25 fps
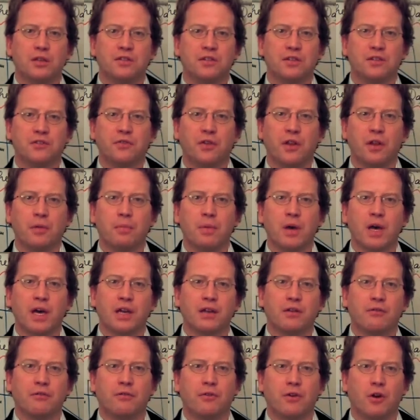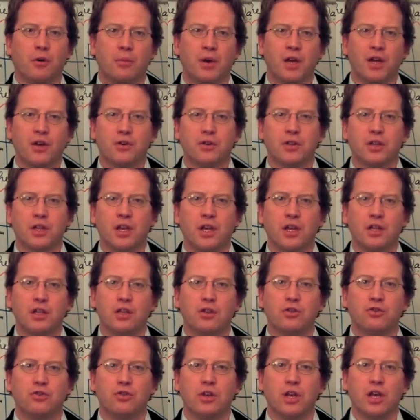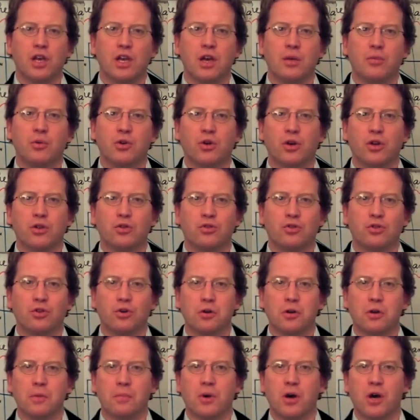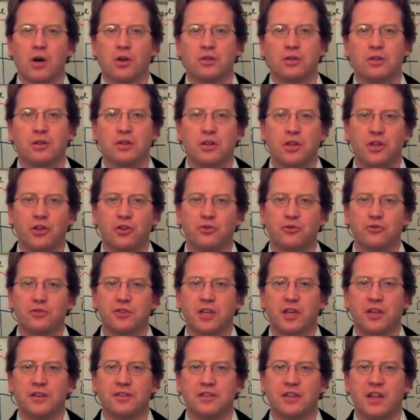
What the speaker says: is Philippe Back from iOctane, and today I'm going to talk about the use case